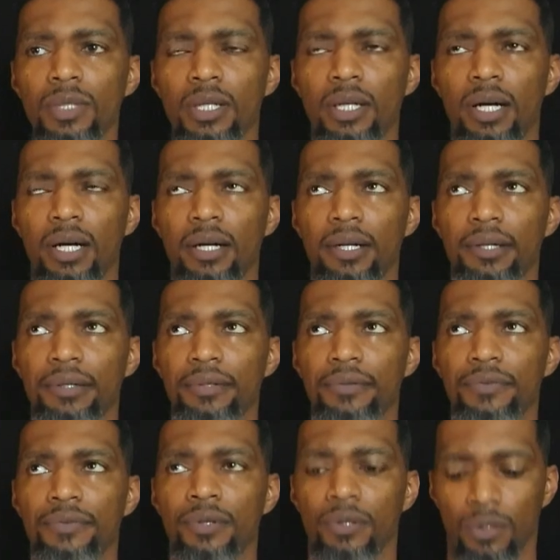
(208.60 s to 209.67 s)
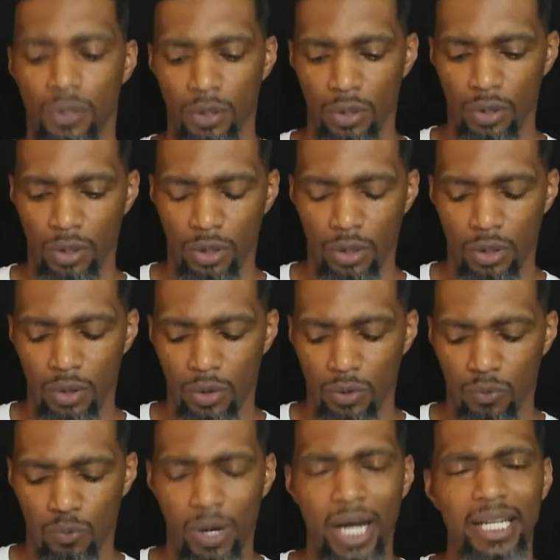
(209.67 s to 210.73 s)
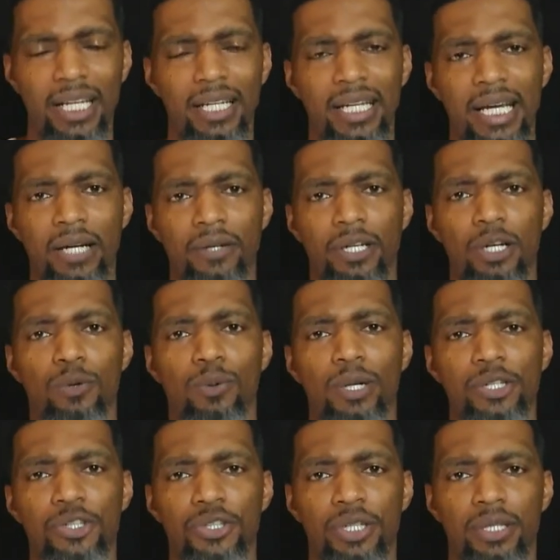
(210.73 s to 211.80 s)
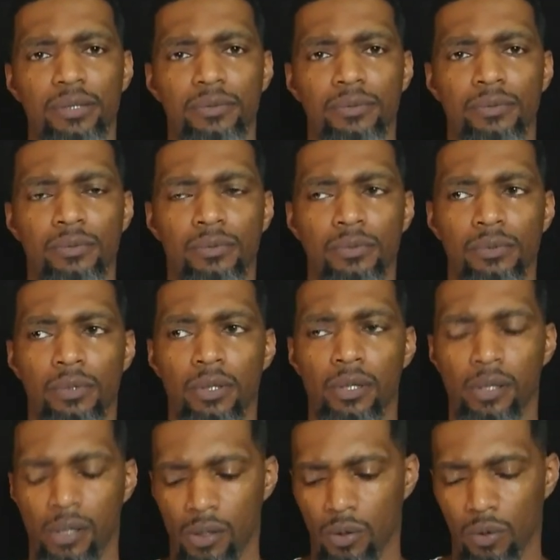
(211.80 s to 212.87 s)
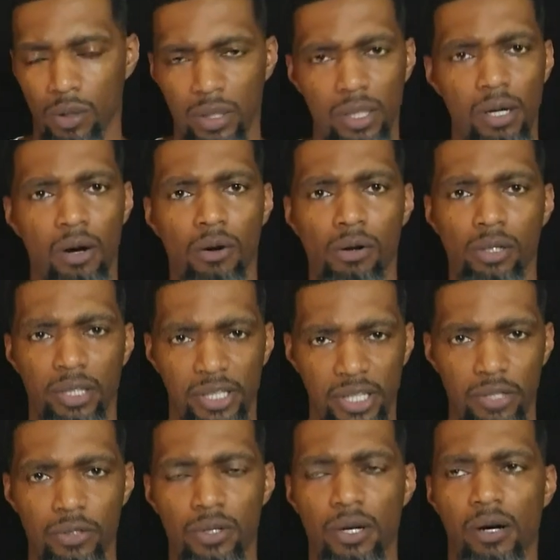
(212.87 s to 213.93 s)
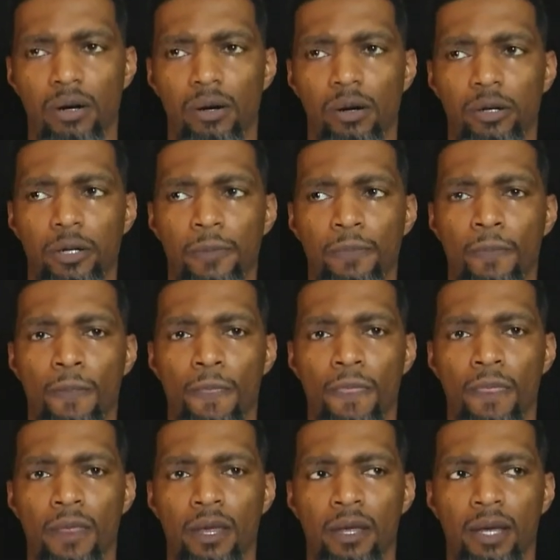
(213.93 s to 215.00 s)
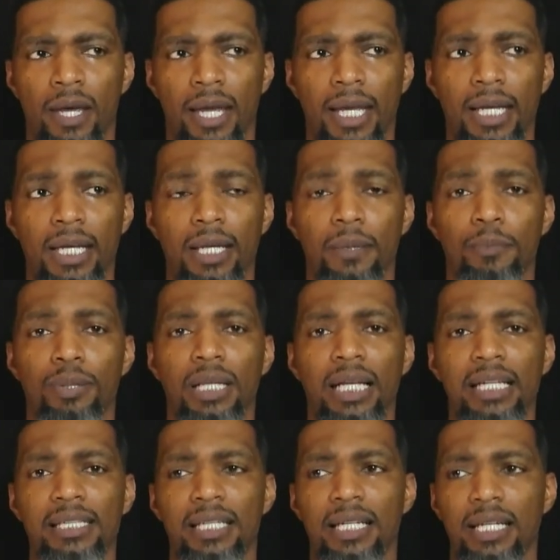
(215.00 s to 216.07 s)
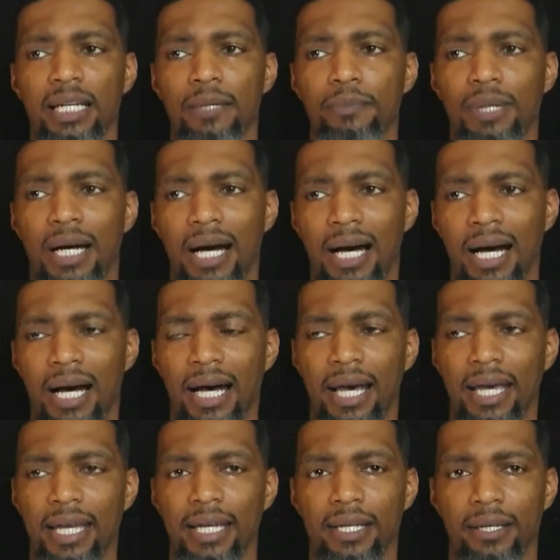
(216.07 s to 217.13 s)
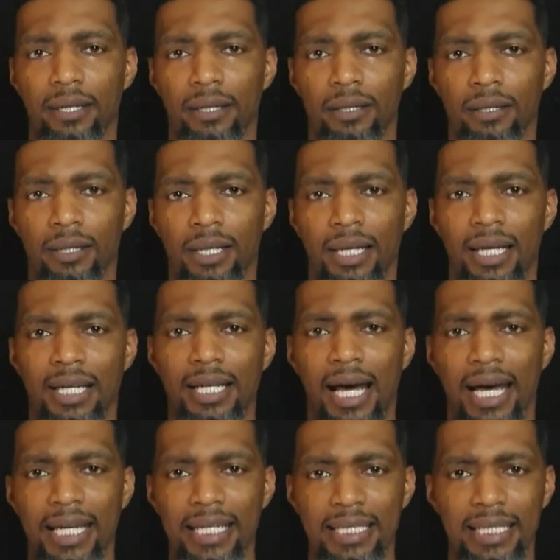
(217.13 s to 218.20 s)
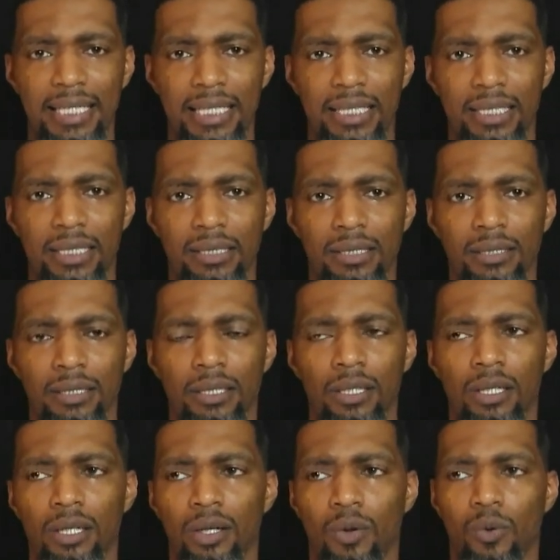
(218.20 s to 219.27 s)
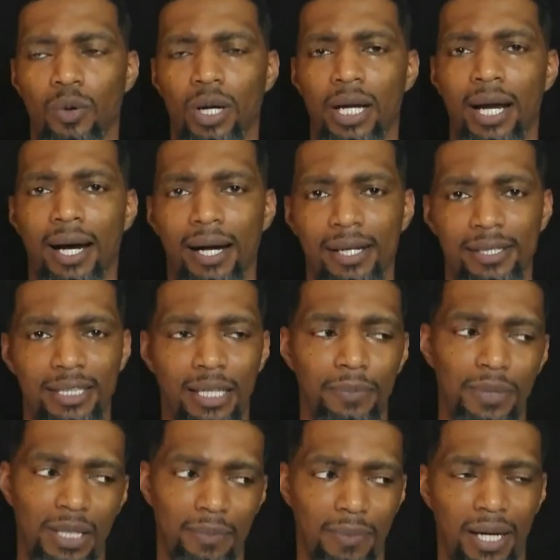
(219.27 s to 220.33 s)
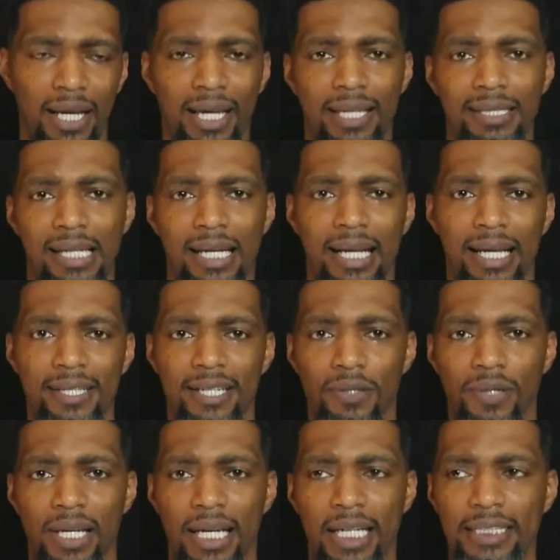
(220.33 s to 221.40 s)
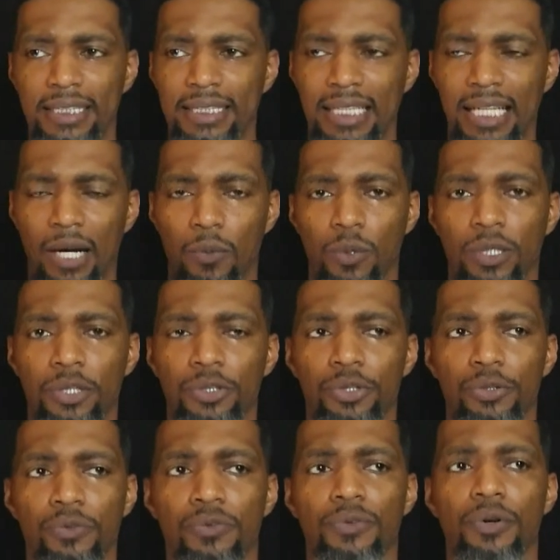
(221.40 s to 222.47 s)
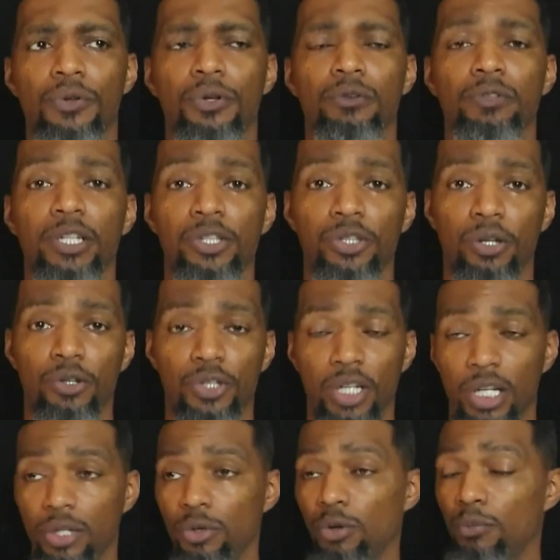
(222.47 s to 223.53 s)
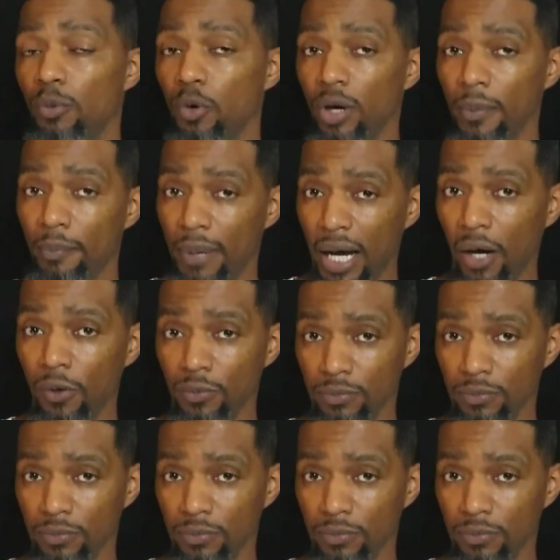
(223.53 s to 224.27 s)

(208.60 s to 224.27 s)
of writing down a question on a card, a single card, and placing it behind an idea or a concept in my Anti-Net Zettelkasten that I wanted to further research and know more about,